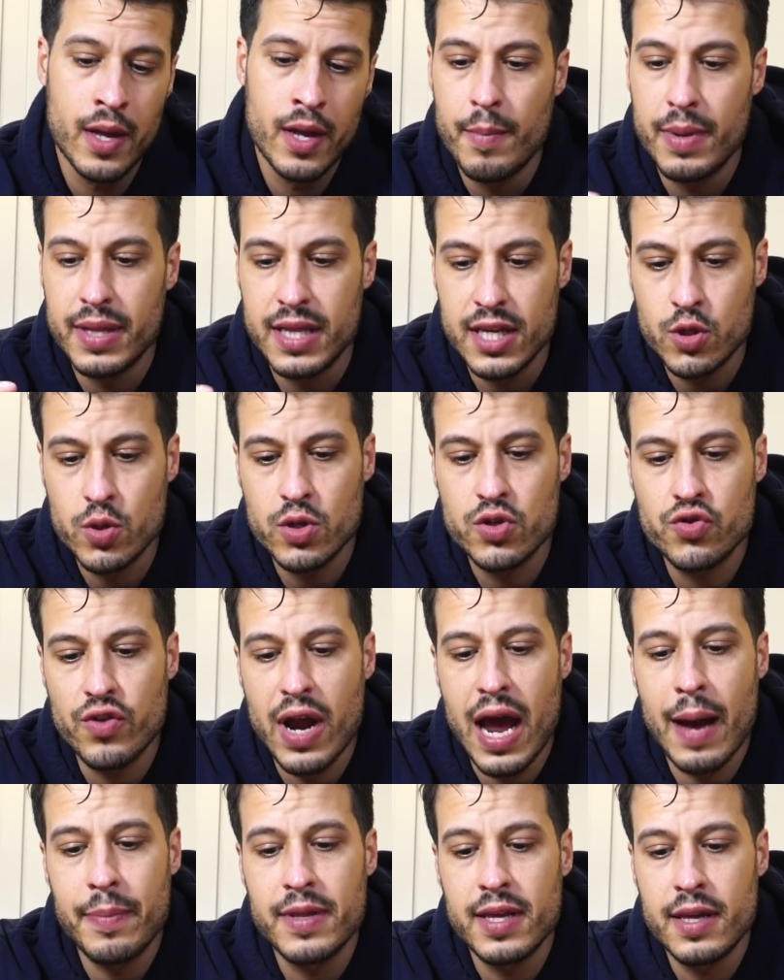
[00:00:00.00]
but this was
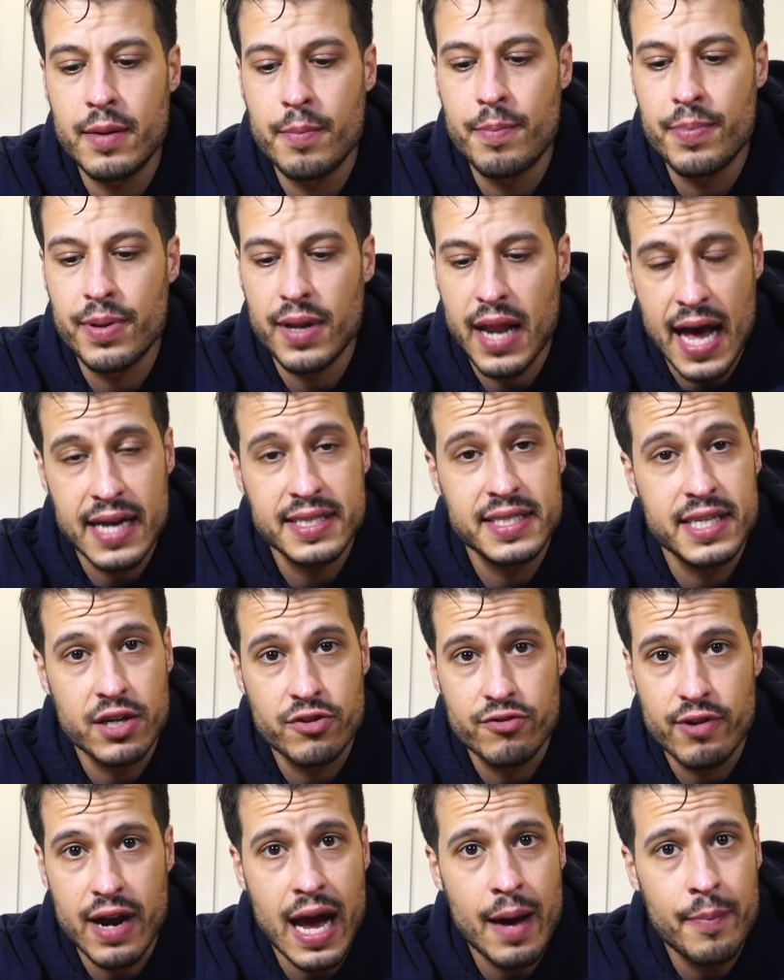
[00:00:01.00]
wrapped in plastic
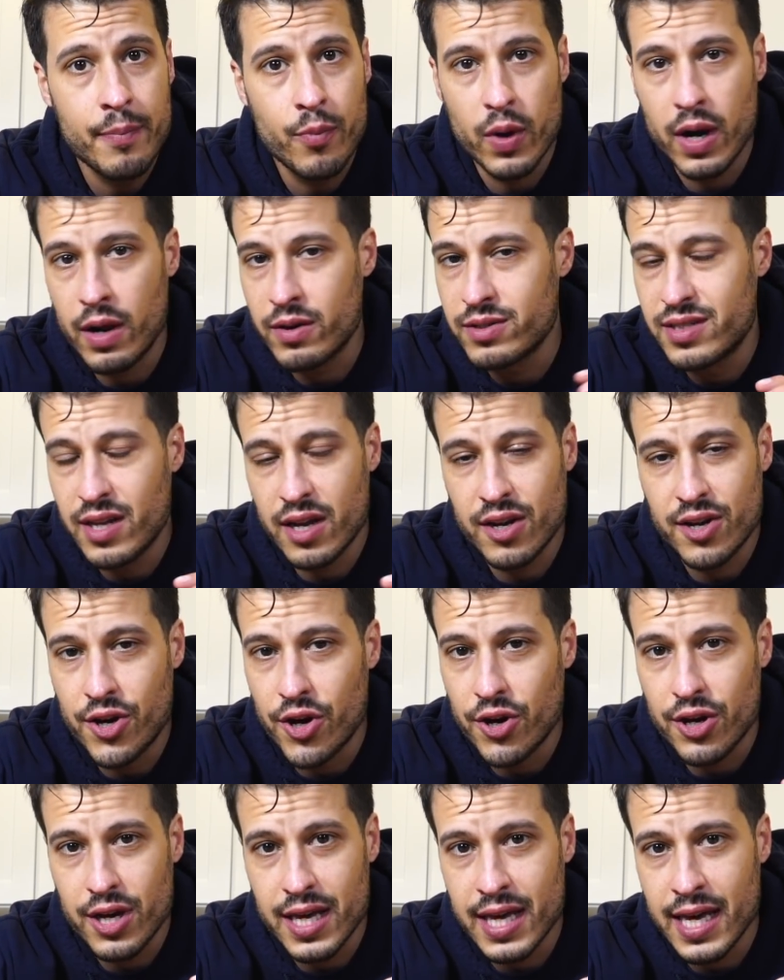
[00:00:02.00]
wrap when I was done
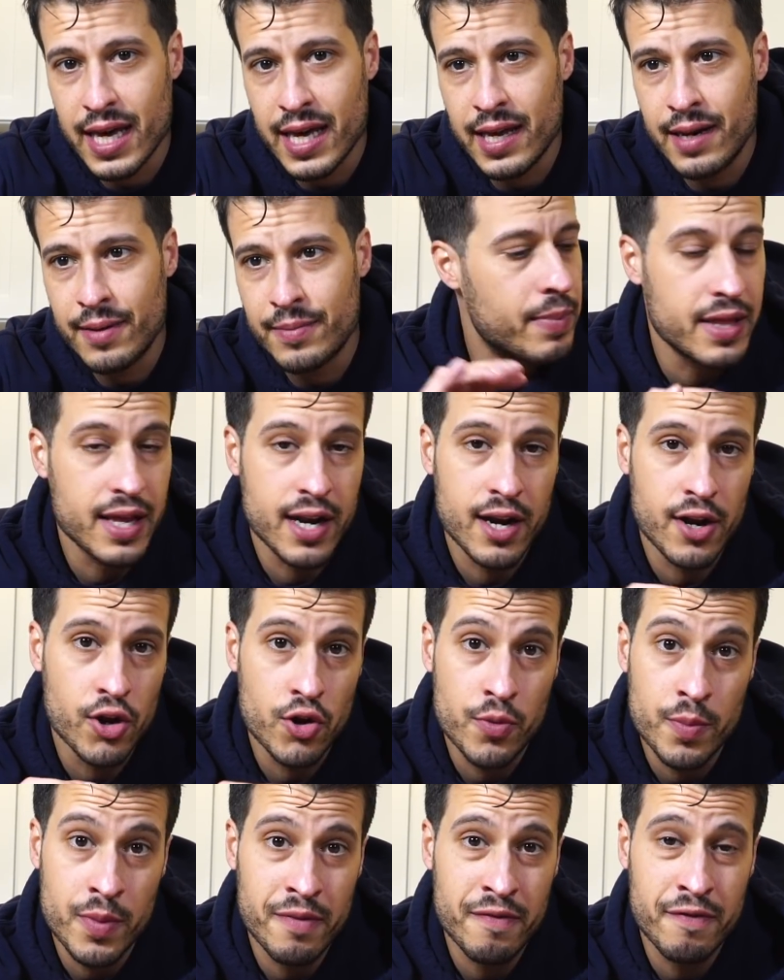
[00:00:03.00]
cooking it, and then
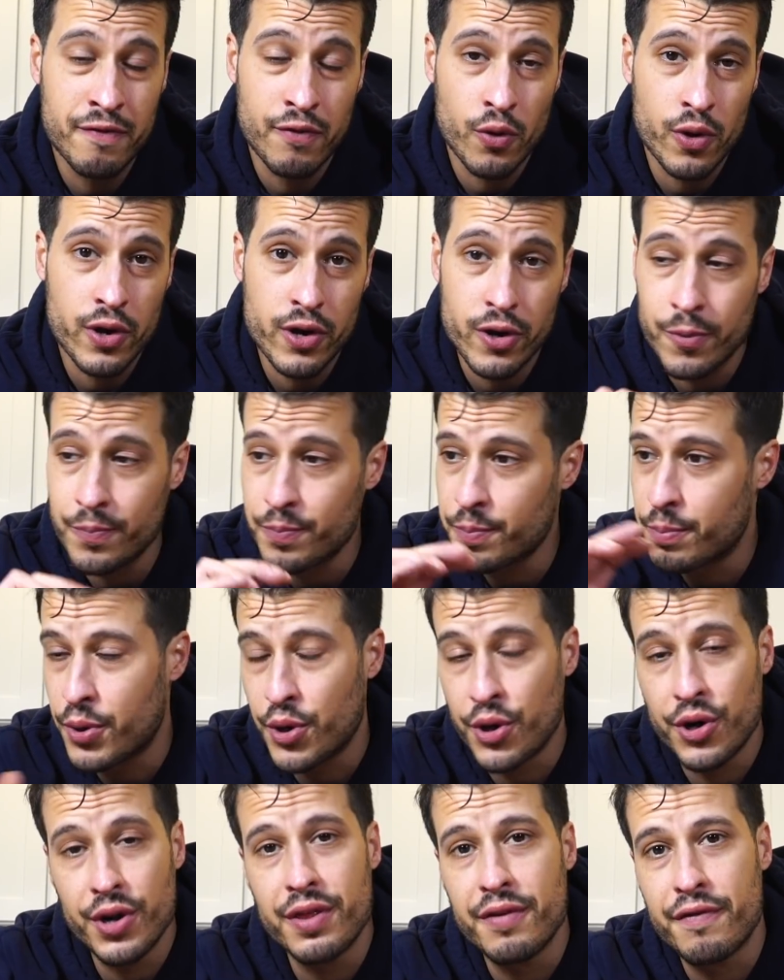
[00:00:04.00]
aluminum foil, put
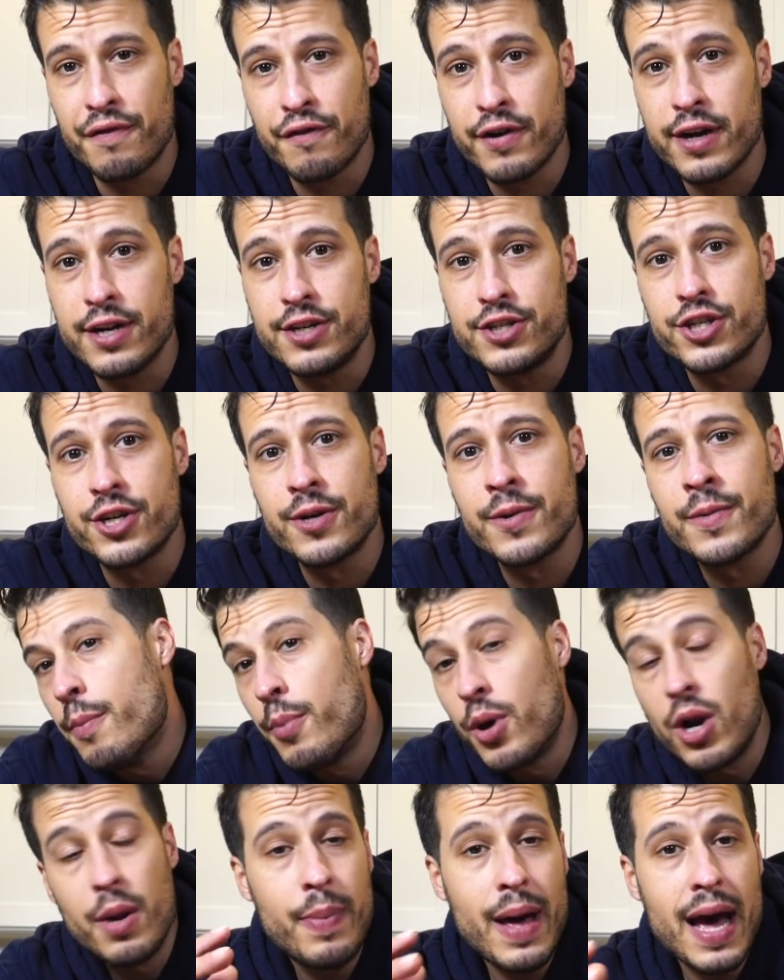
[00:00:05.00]
it in the fridge,
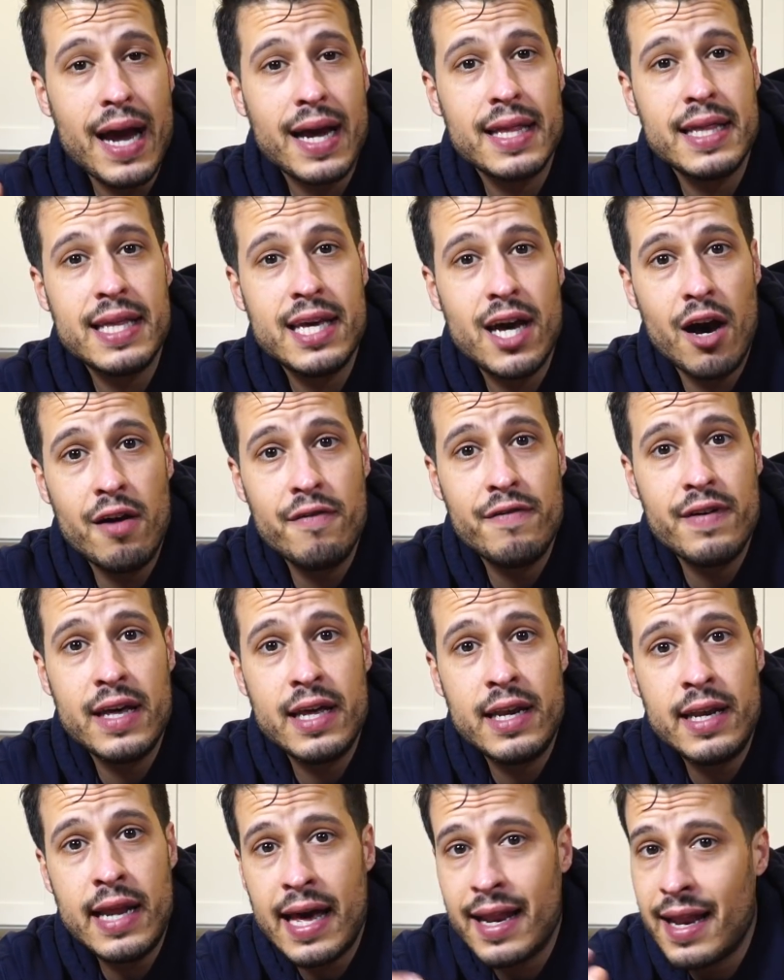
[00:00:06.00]
put it back in the
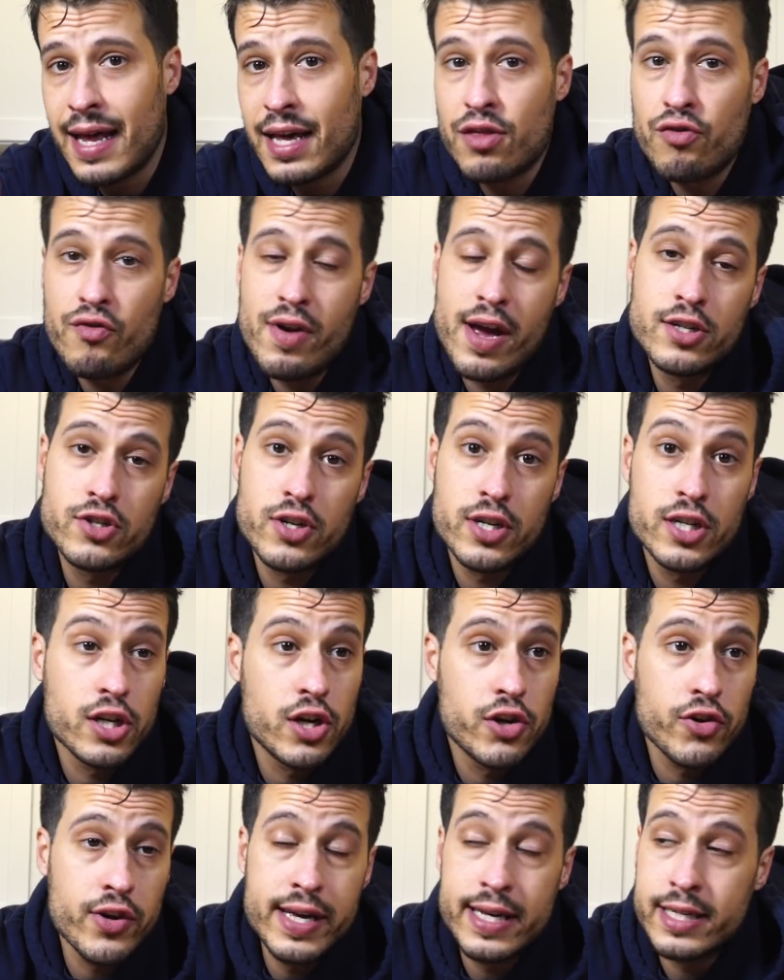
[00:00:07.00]
oven at like 300
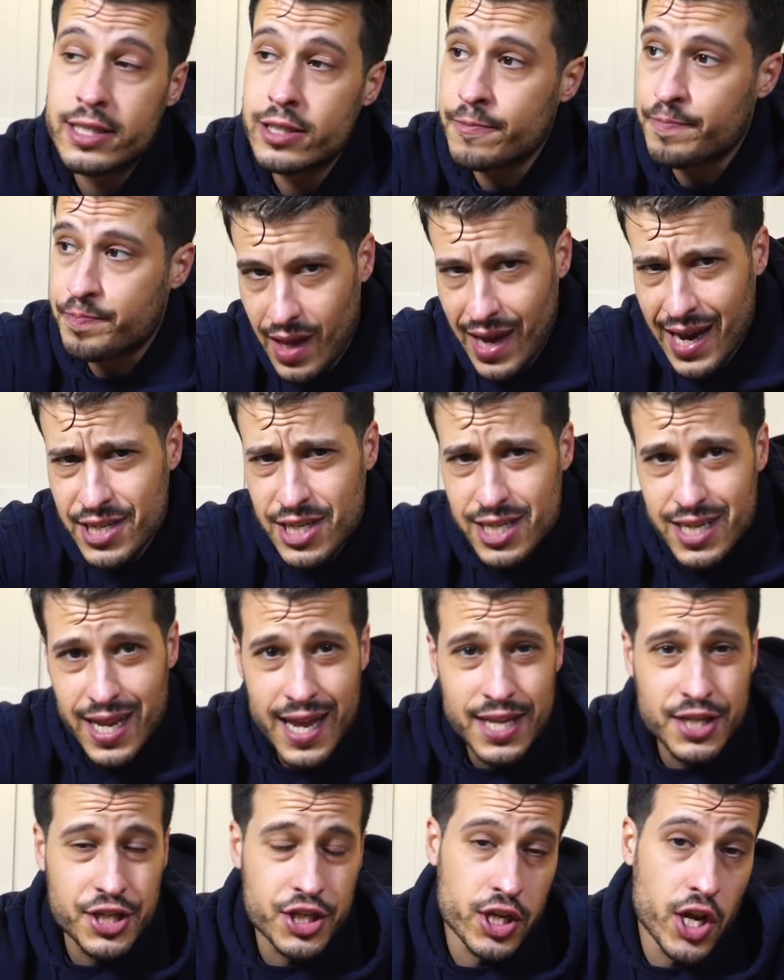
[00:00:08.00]
degrees and just let
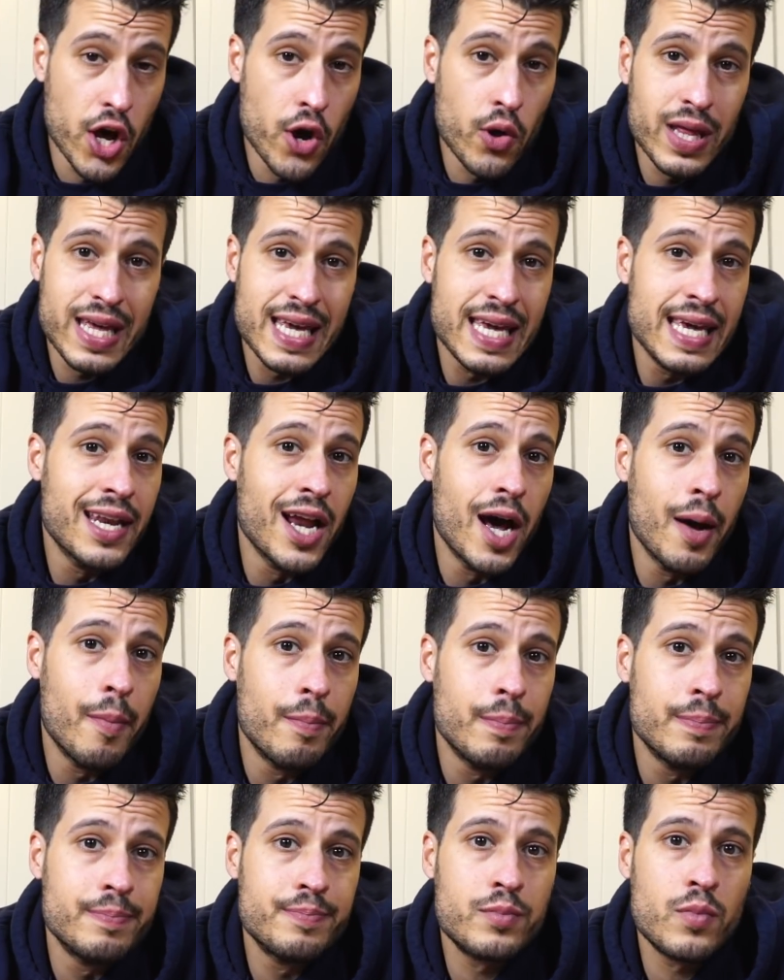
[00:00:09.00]
it slowly heat
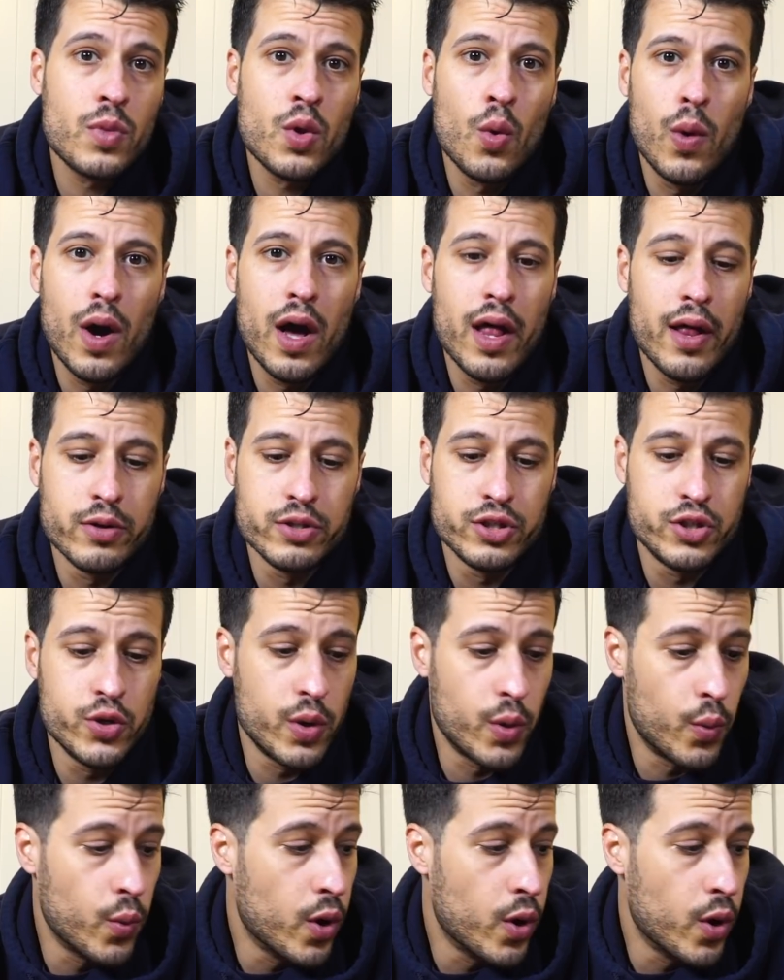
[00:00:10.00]
up while I was doing